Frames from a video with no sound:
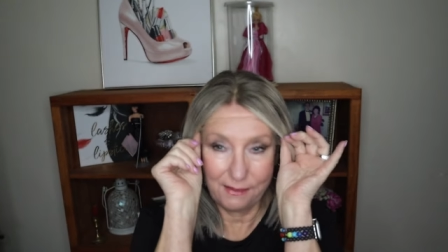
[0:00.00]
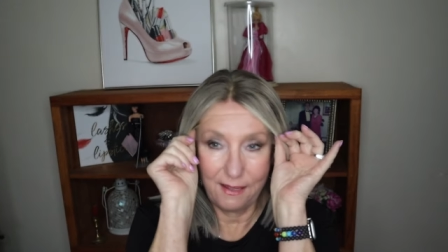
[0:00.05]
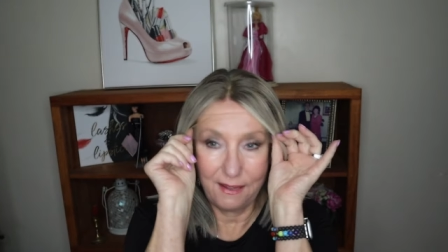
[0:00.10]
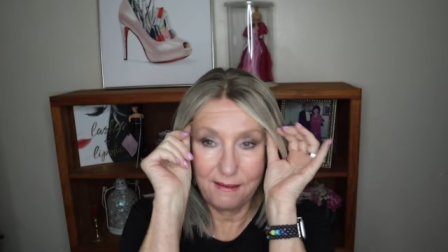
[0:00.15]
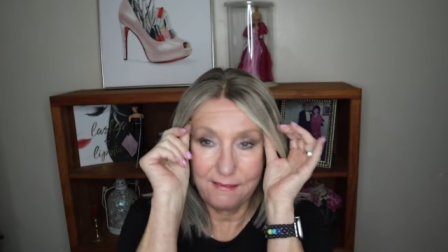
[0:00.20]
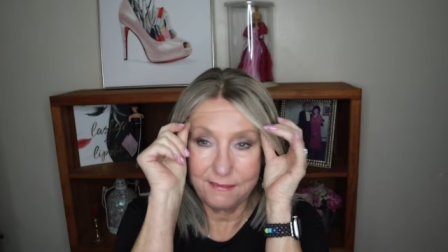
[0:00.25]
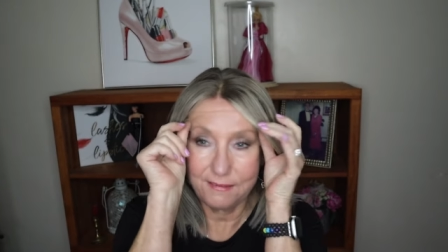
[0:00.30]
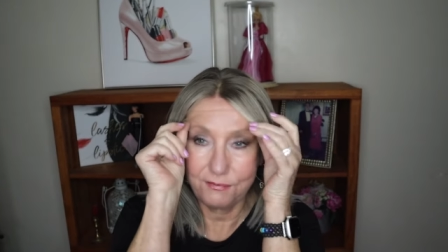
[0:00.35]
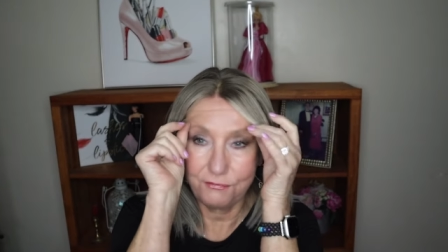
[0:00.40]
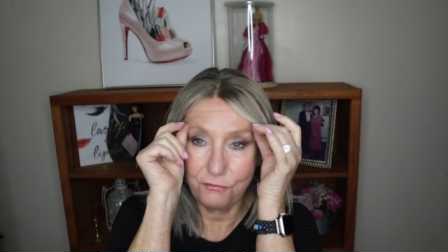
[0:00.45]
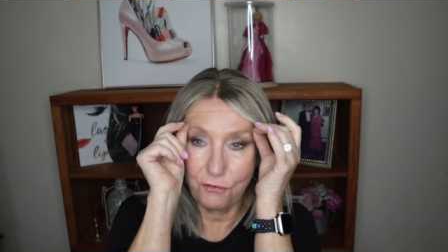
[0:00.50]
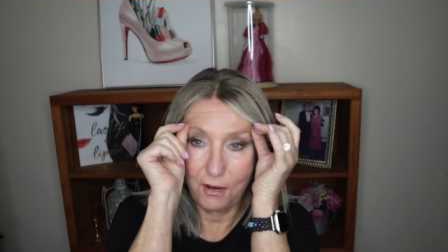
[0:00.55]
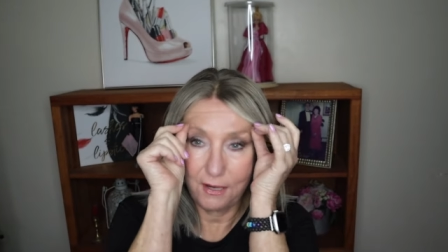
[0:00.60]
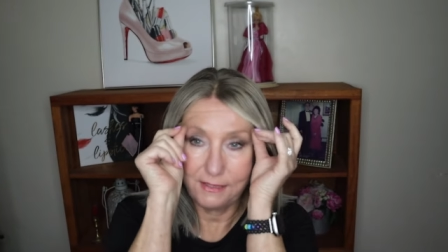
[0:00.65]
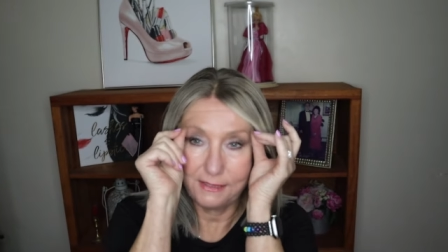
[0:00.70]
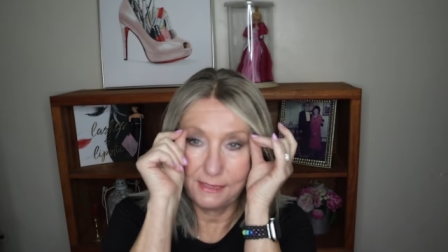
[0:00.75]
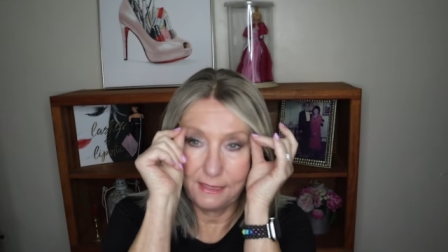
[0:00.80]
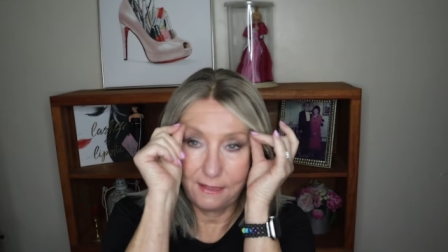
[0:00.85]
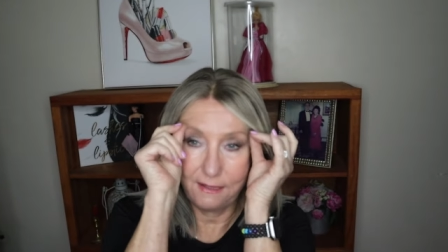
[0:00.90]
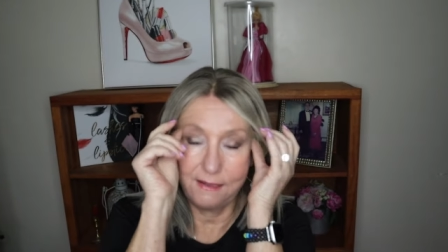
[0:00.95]
lace
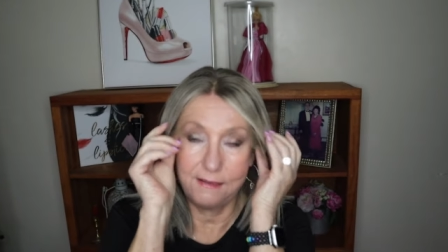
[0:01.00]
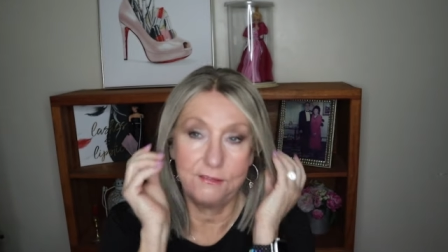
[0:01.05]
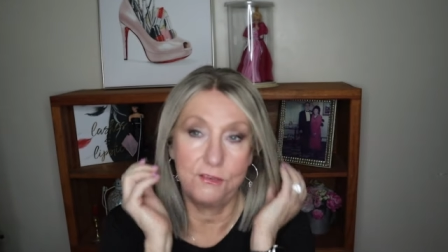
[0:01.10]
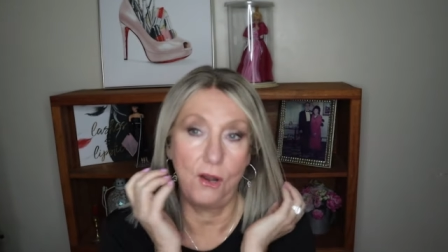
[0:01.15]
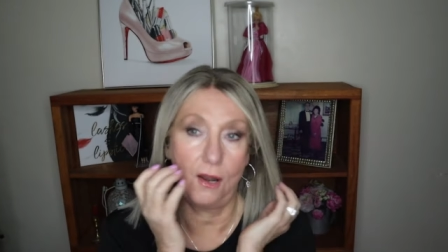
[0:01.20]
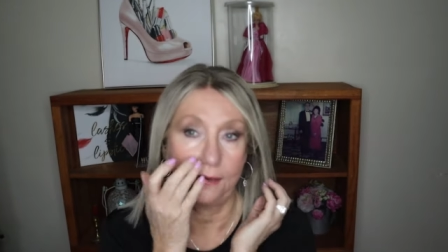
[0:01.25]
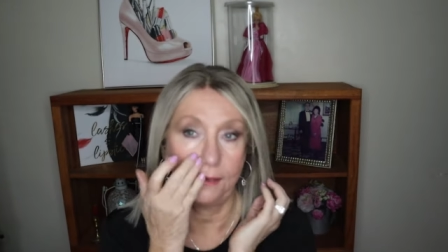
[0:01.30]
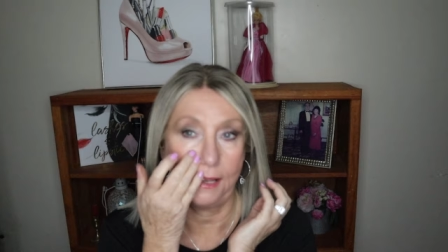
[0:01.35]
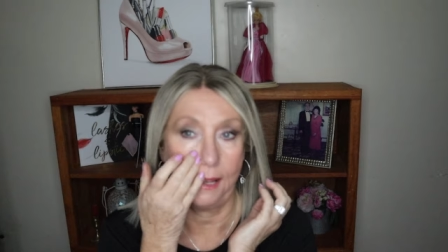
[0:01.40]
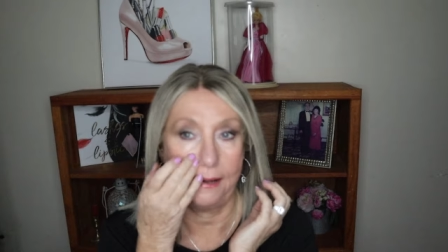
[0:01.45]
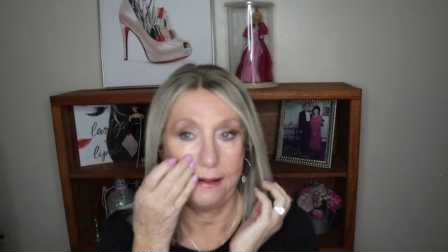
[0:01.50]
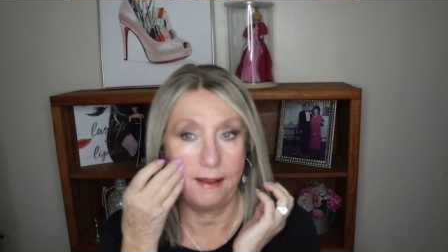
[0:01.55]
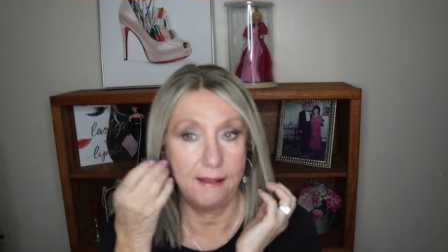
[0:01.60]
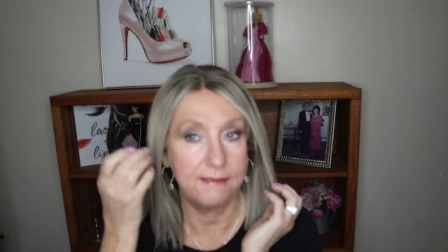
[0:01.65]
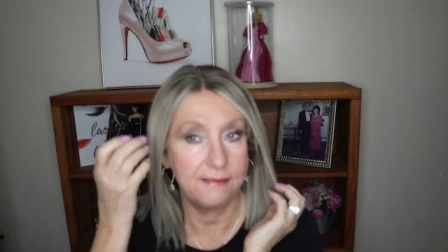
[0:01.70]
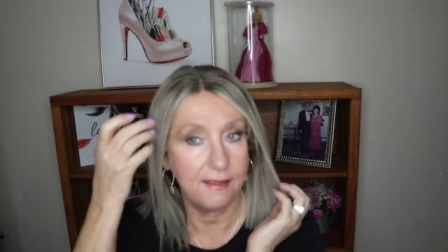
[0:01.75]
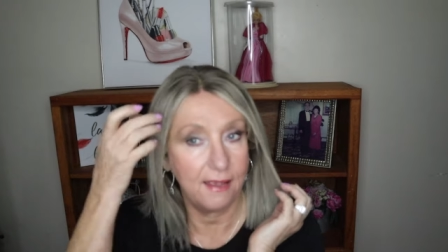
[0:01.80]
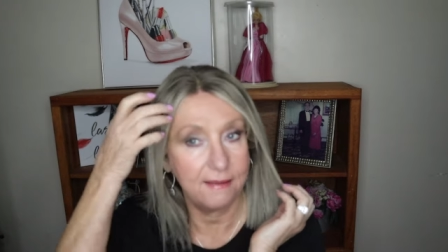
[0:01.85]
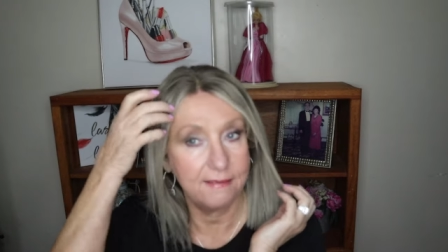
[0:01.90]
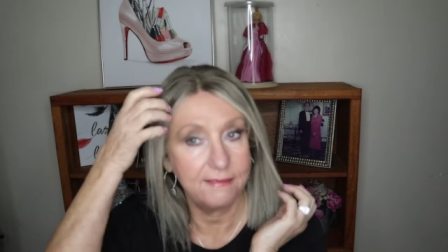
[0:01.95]
front is not cut
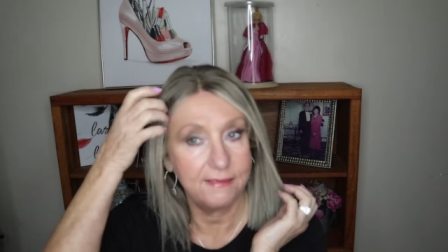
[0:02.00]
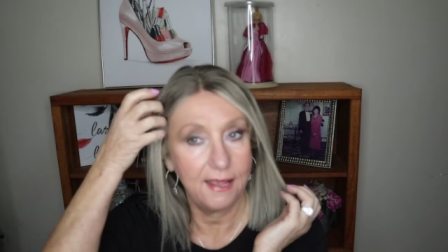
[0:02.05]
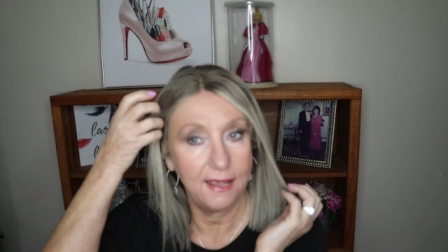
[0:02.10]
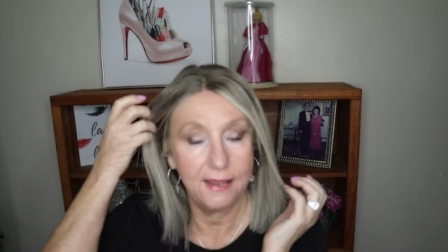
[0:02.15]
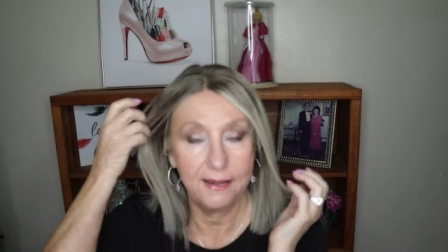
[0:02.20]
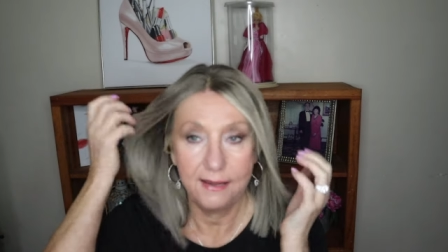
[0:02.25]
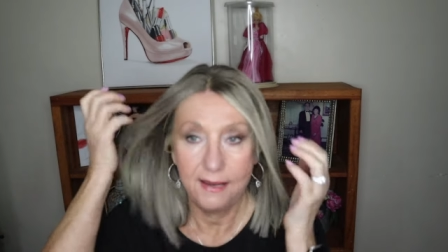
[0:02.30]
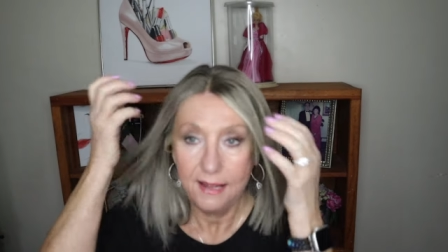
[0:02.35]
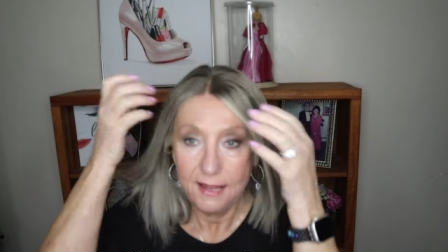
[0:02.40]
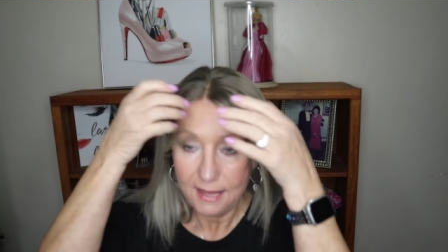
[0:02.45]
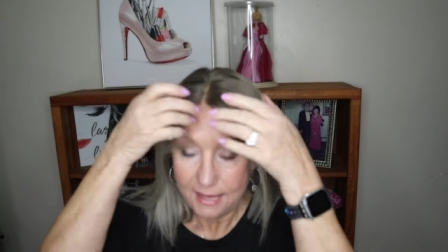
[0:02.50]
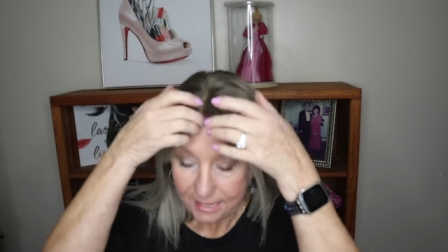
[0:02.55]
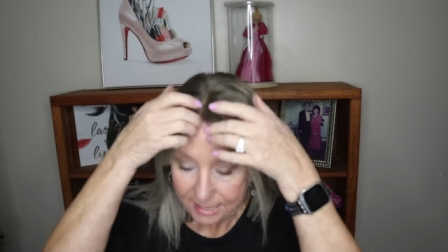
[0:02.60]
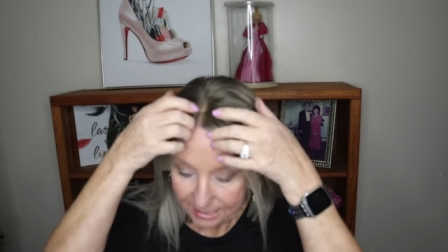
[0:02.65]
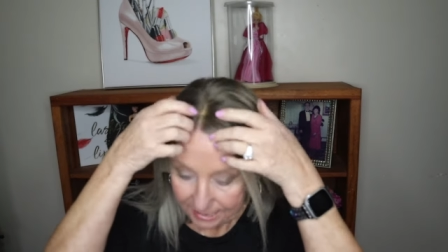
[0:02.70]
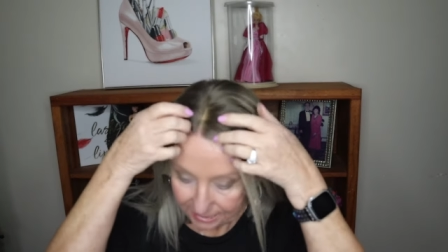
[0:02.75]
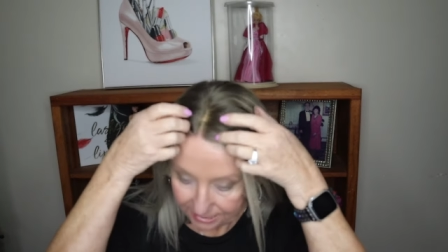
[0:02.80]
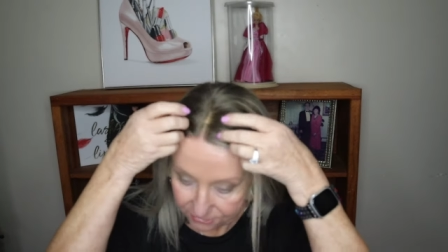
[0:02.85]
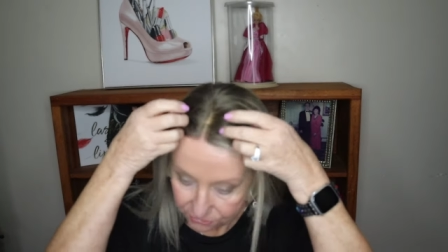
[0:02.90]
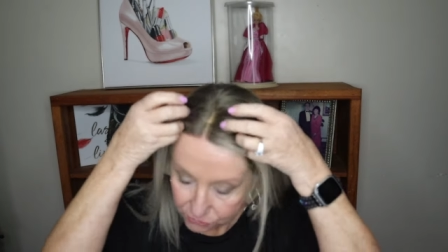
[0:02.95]
as I said,
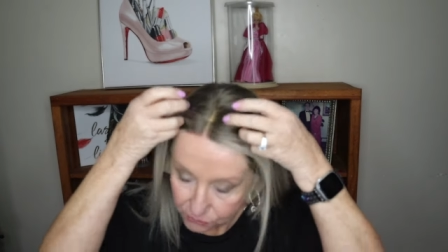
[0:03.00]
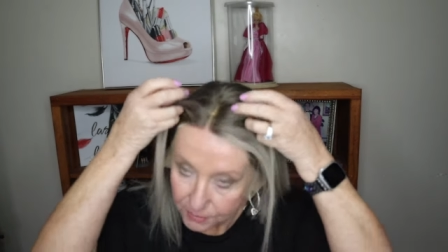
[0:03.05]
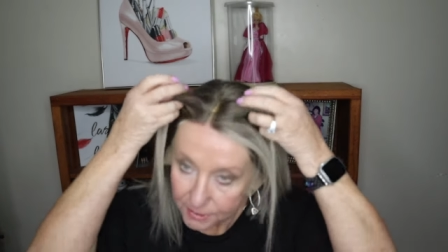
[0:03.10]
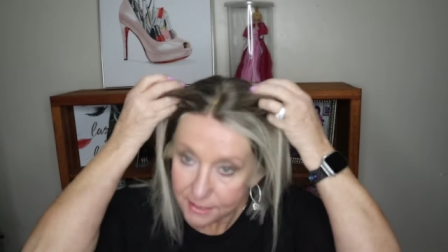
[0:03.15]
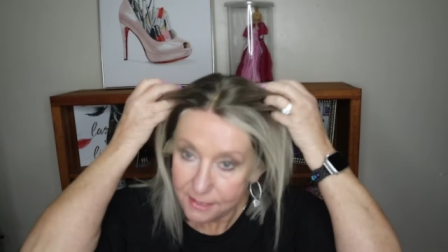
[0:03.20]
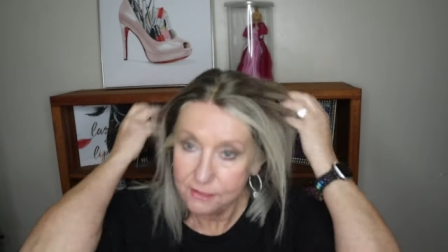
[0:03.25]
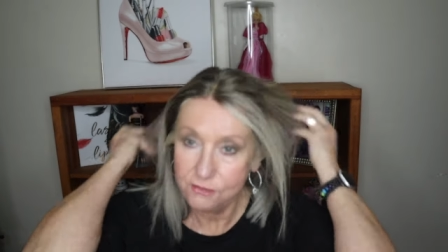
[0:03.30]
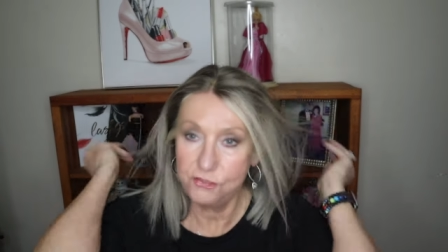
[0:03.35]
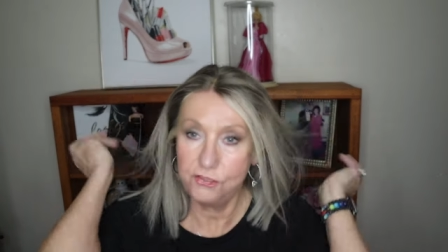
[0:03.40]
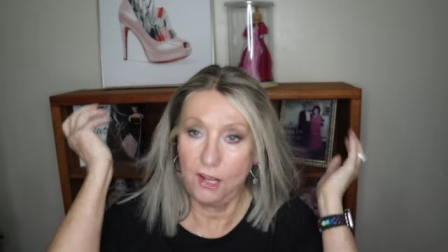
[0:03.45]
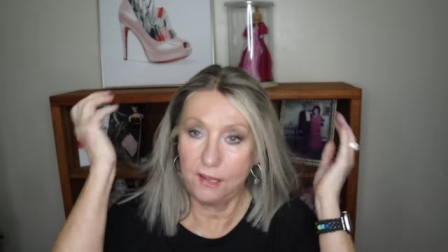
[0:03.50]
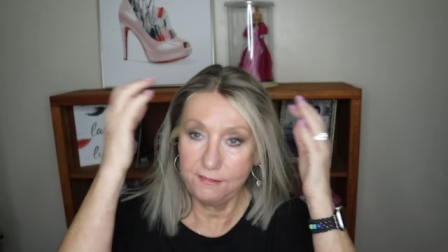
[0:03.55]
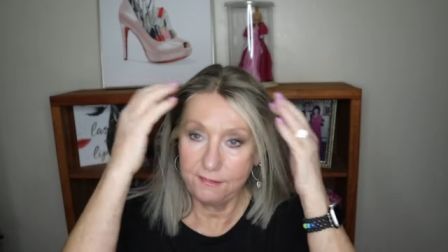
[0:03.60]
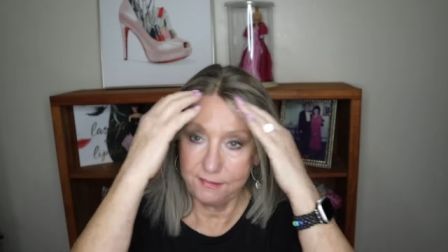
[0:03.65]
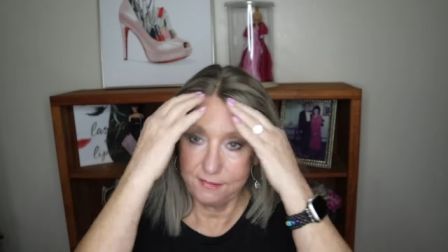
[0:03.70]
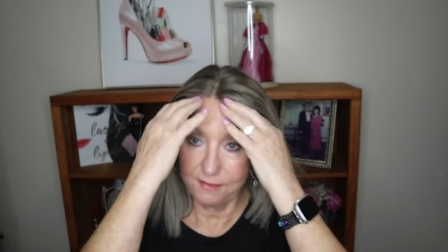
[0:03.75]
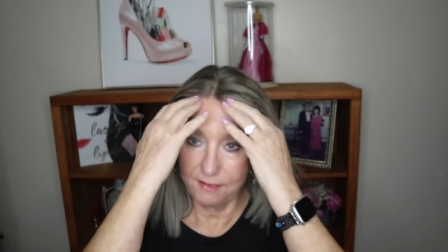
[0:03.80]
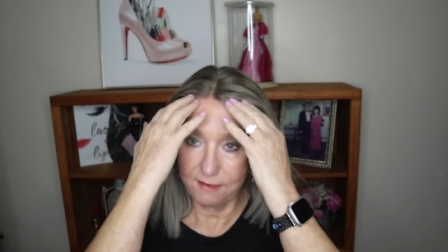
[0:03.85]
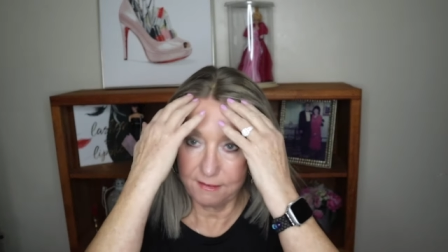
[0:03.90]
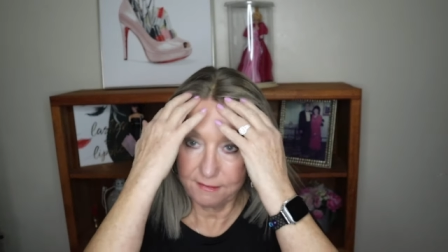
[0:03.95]
and you can
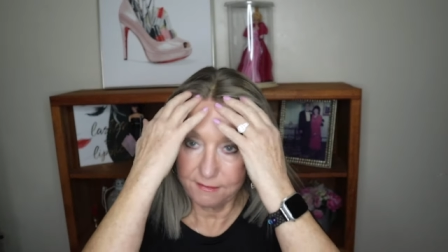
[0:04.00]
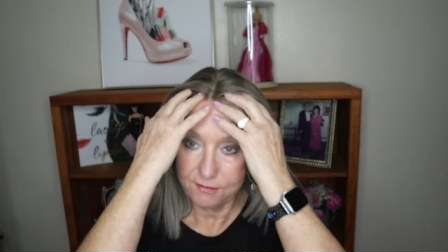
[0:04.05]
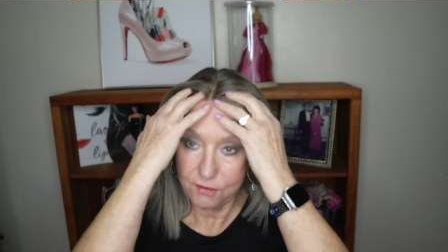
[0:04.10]
adjust this.